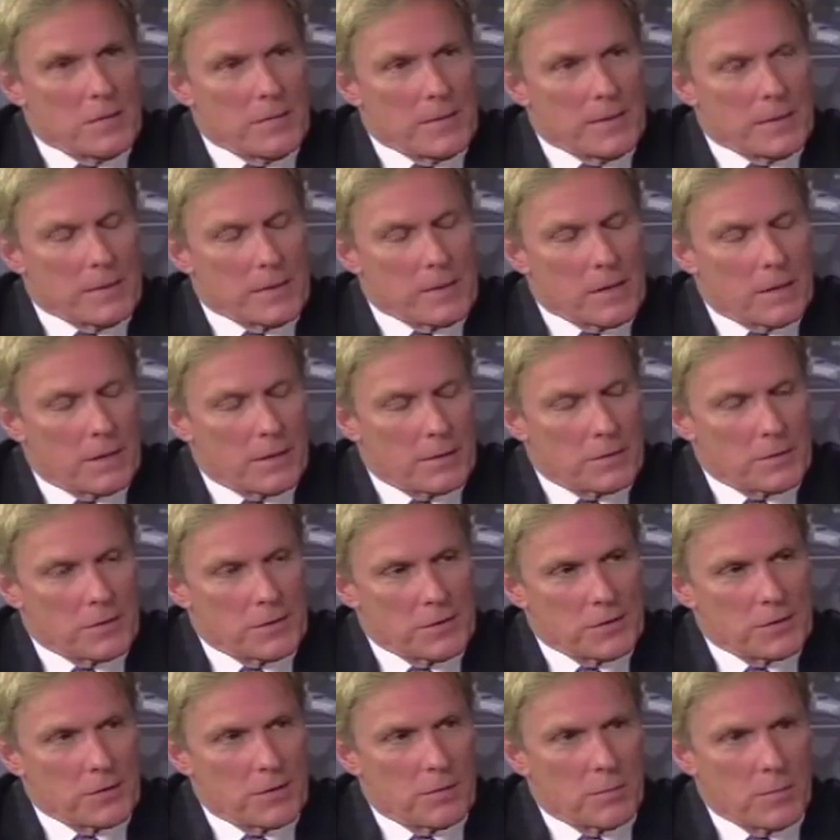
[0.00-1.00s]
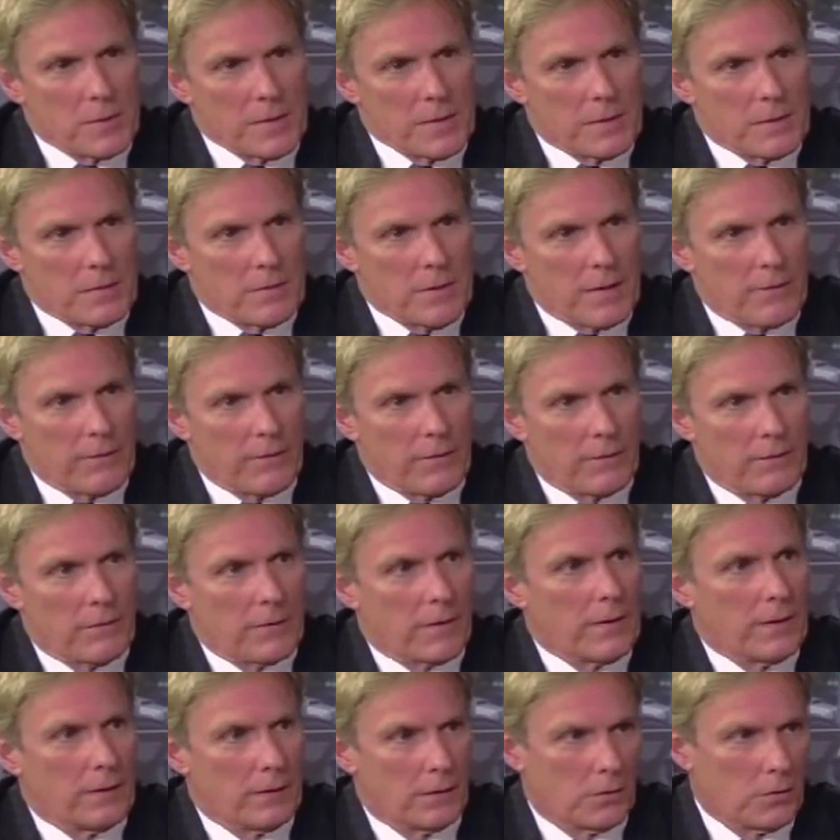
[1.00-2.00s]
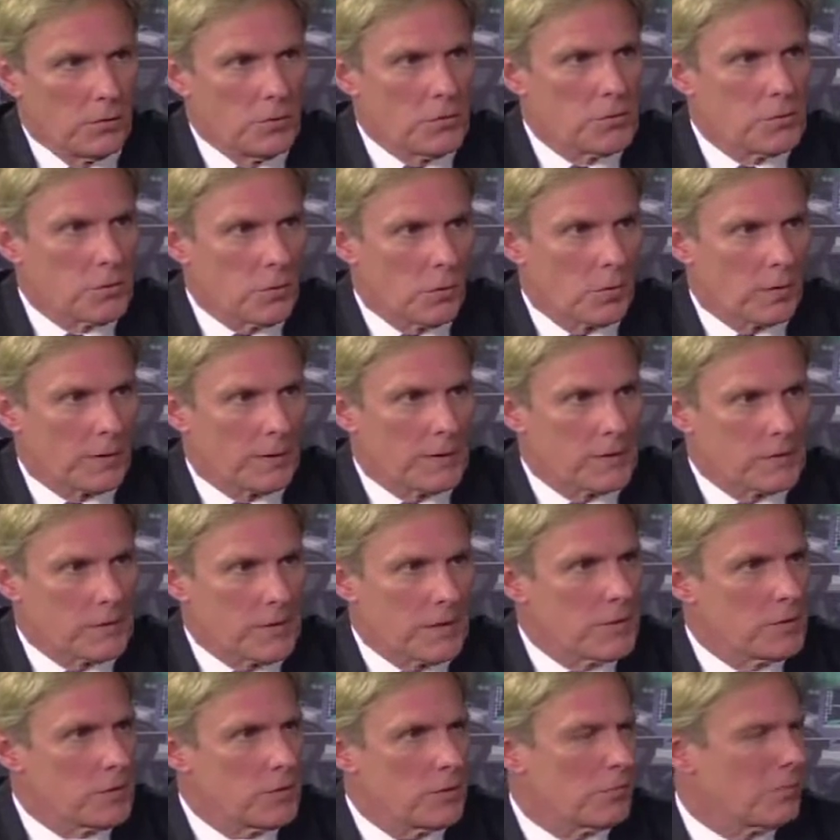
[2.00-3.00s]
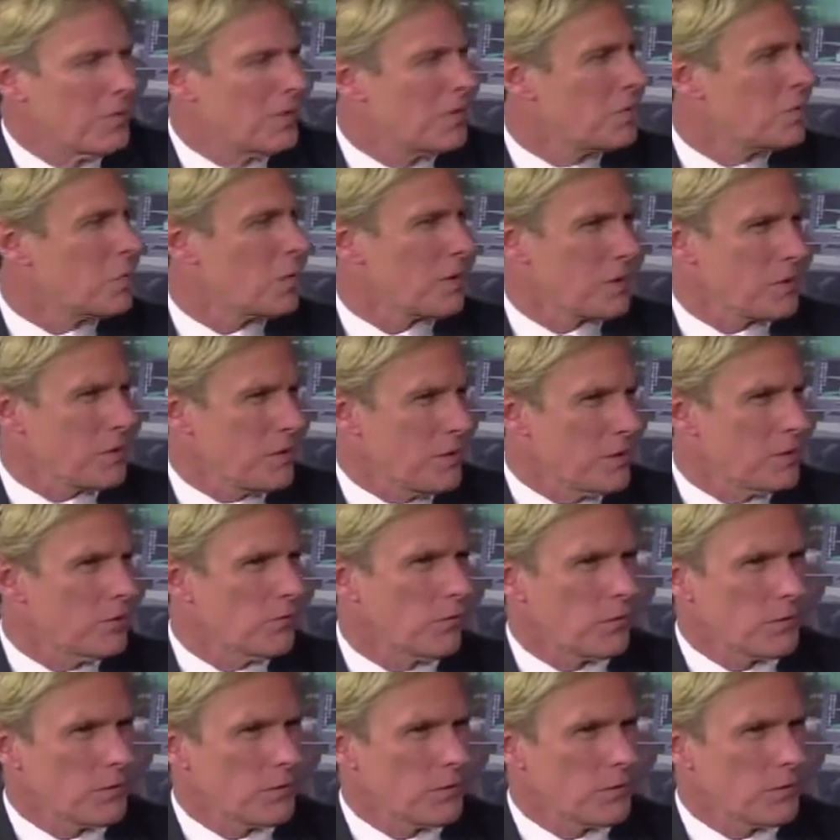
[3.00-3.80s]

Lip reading: the community college system, we do have a very loose organization with trustees,